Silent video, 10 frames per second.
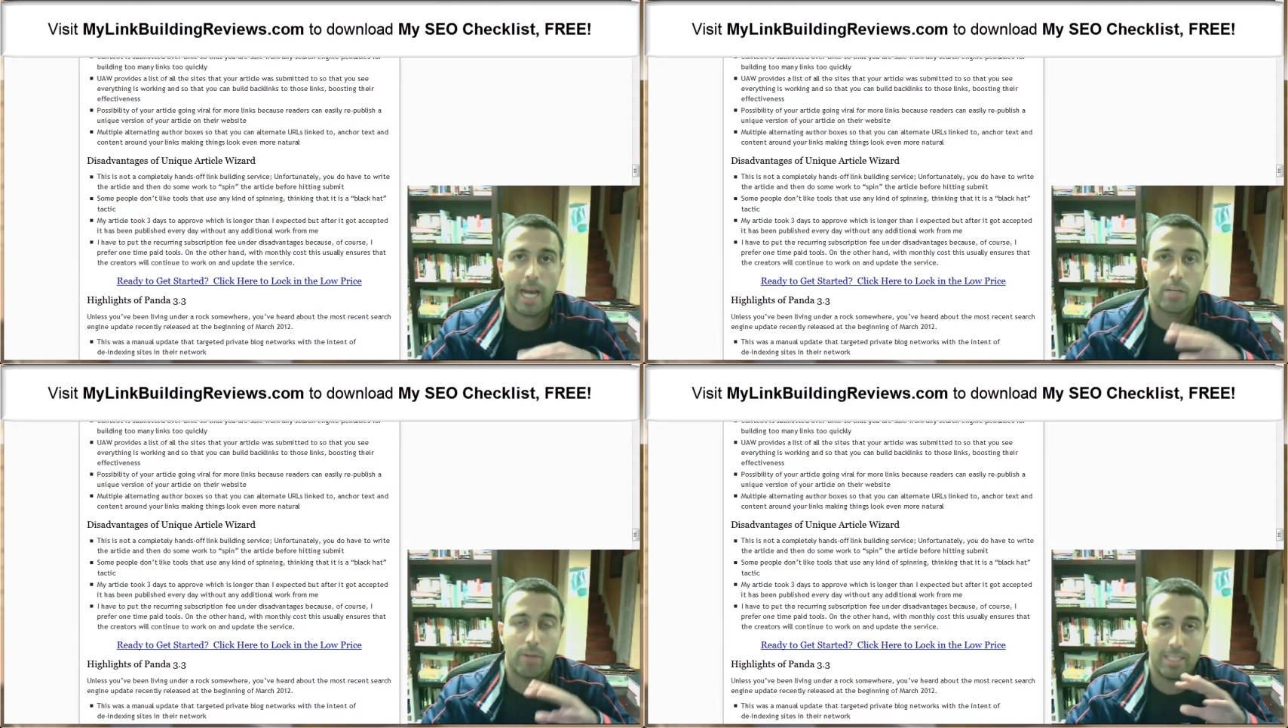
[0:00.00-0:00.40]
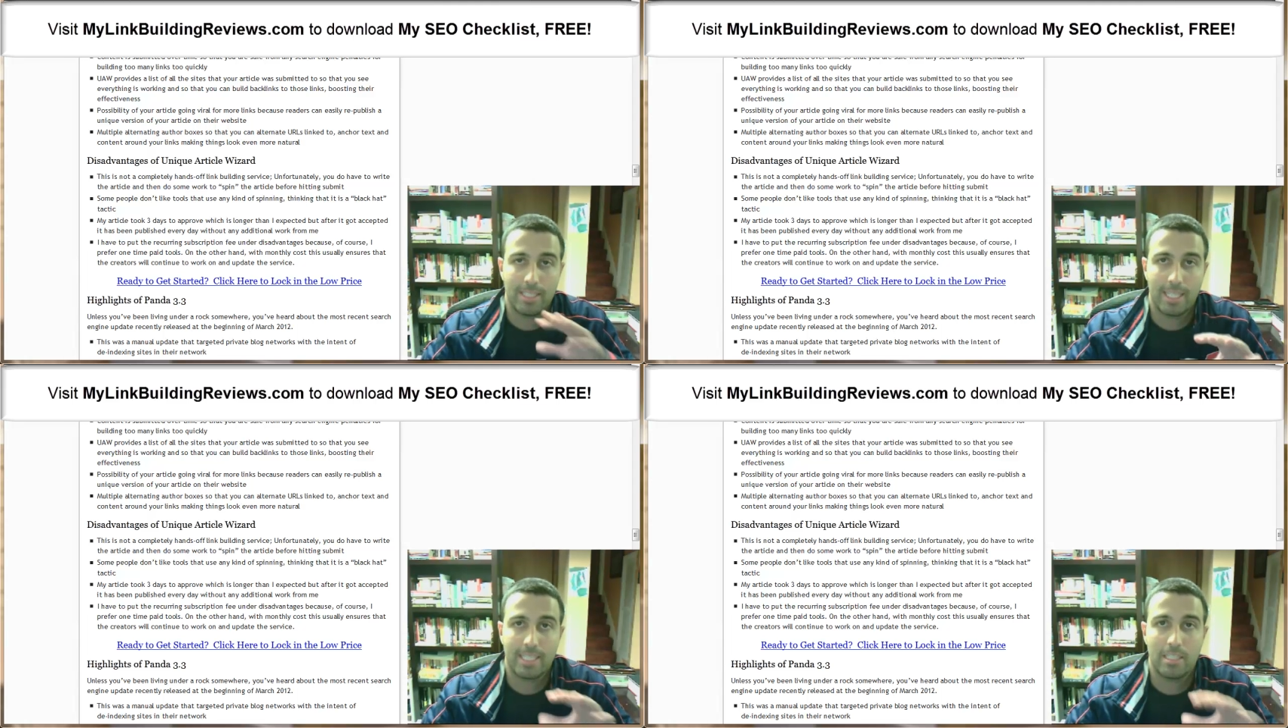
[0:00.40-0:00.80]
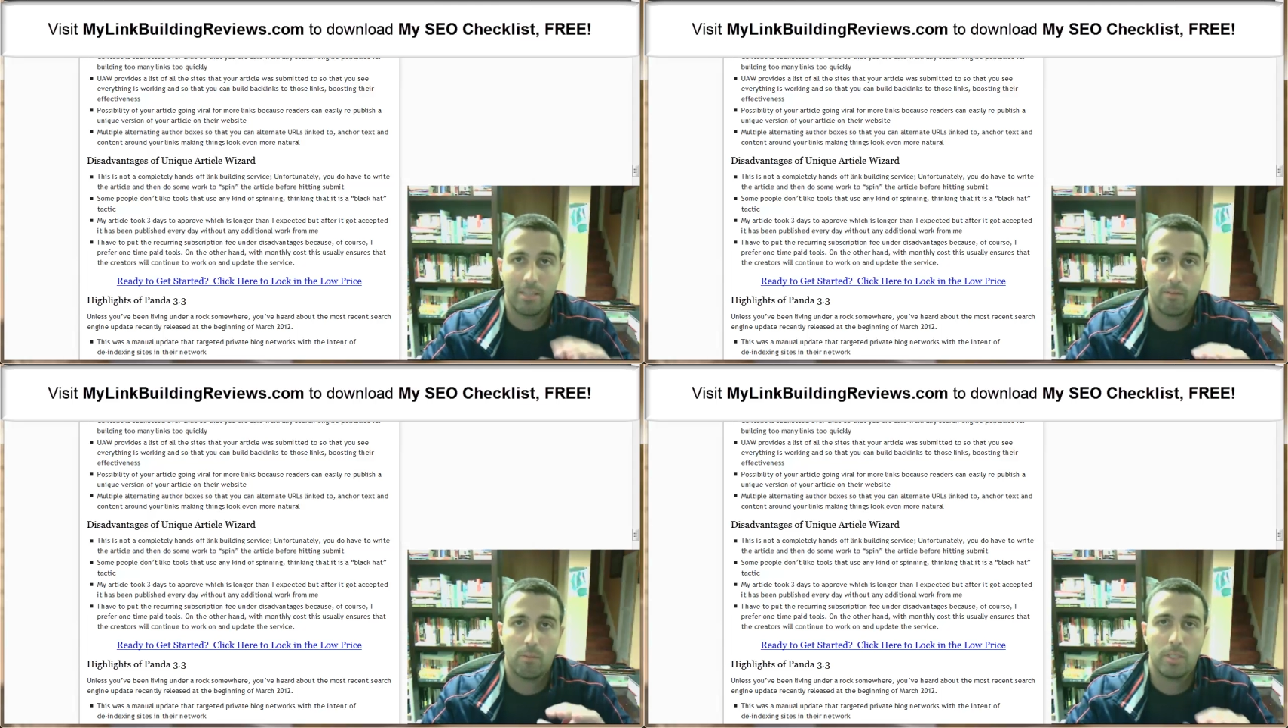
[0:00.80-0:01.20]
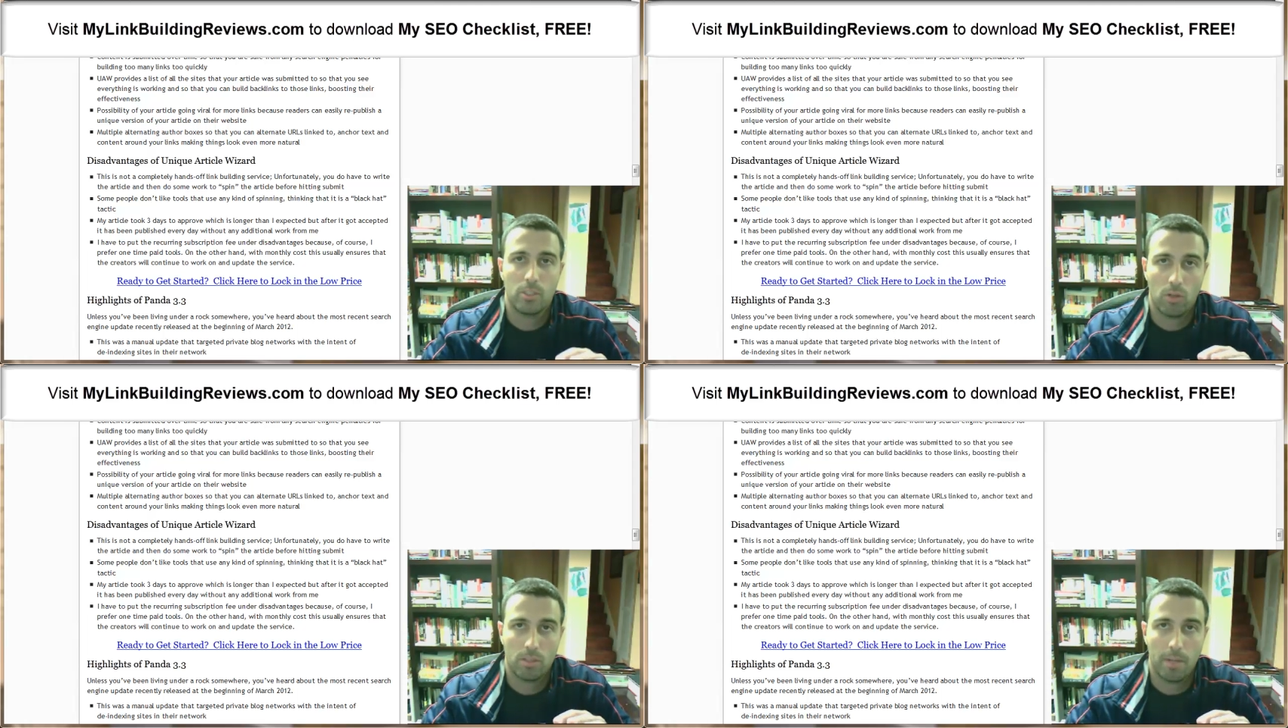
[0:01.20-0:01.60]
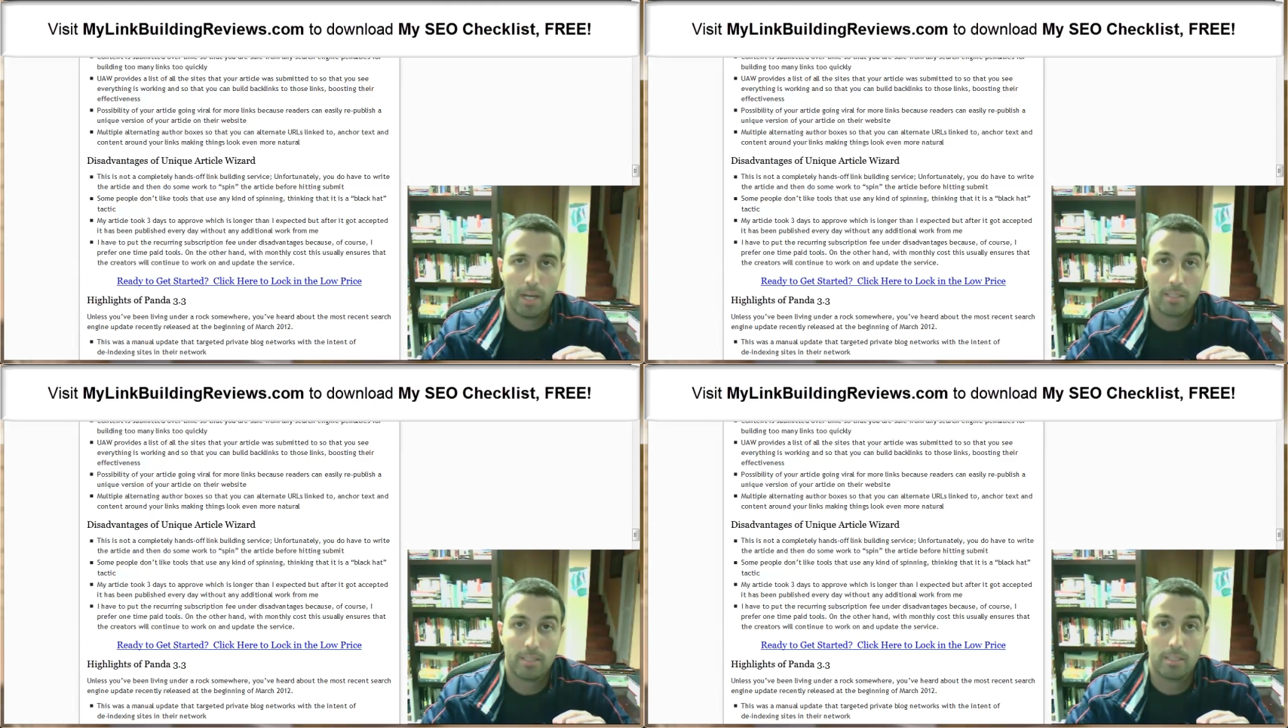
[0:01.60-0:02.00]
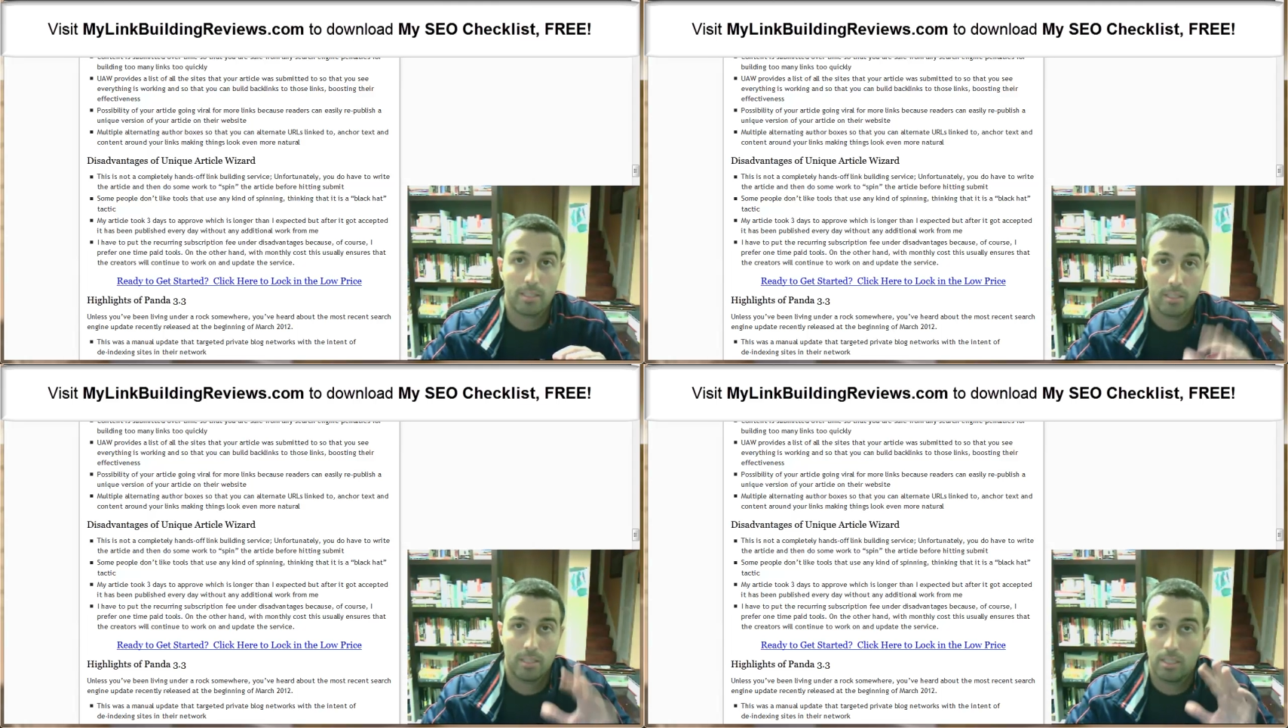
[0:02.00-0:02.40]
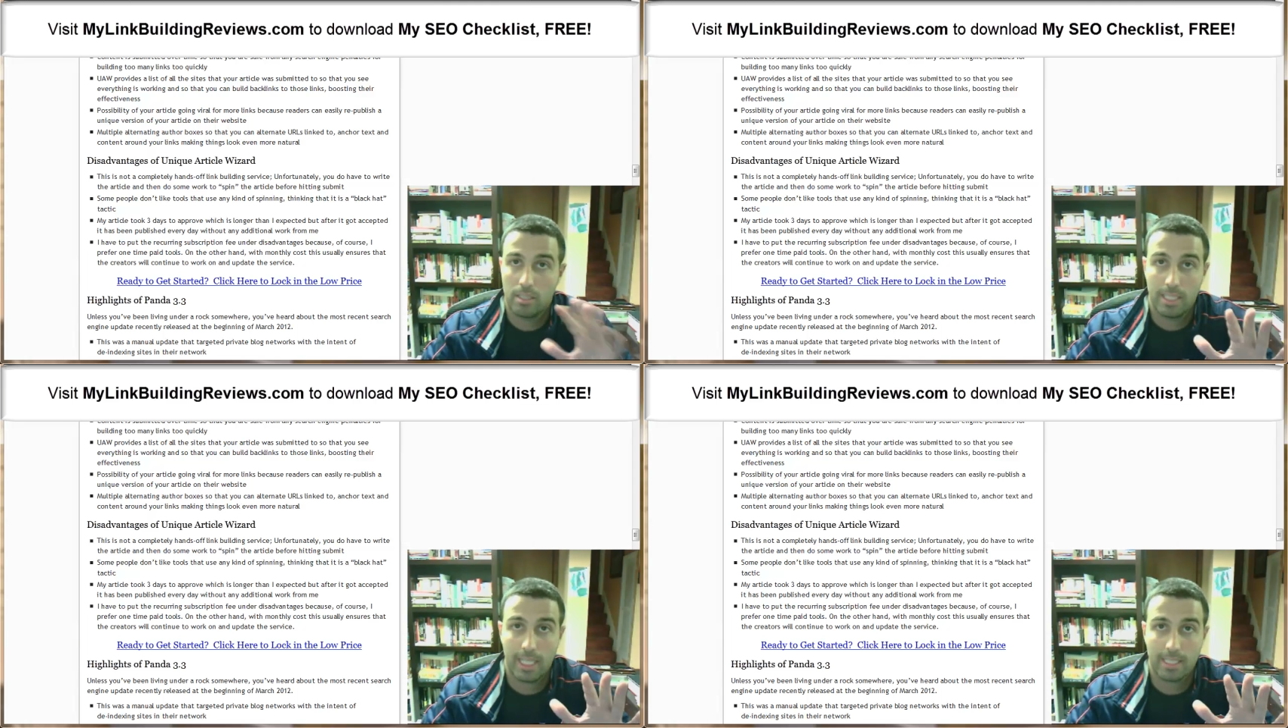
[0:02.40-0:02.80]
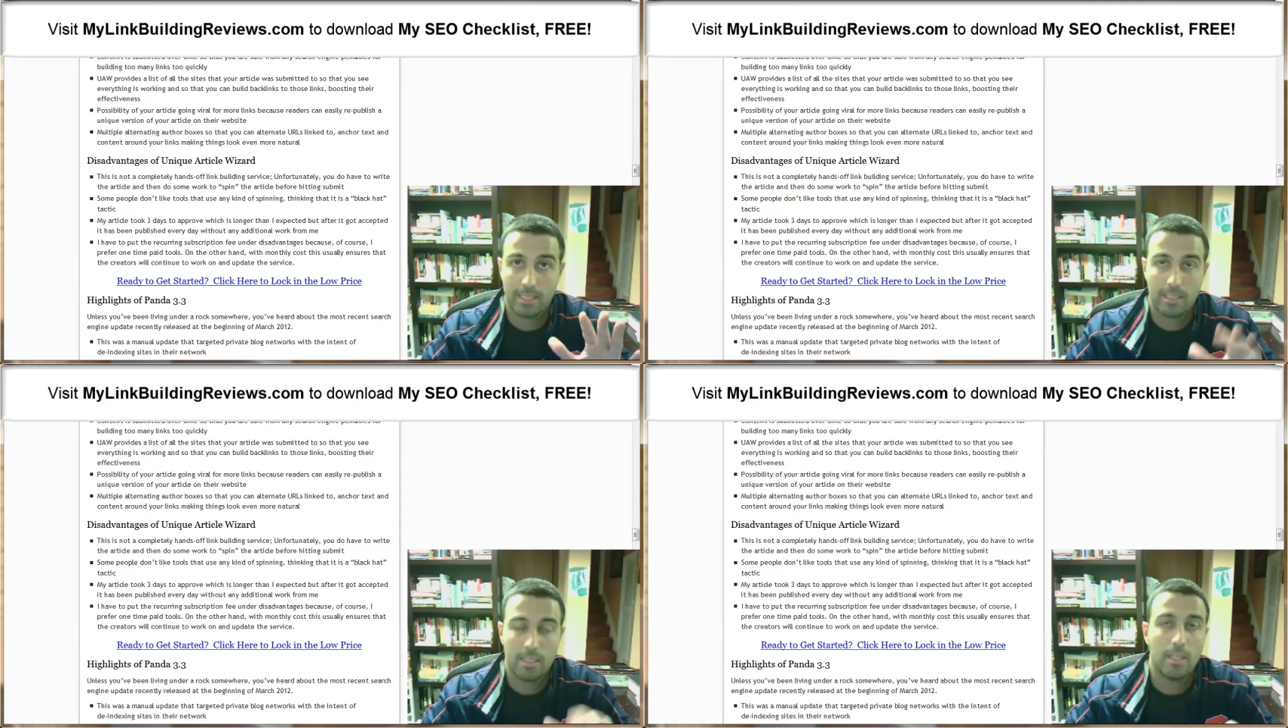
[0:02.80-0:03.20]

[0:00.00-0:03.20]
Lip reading: I create 6 different resource boxes. 6.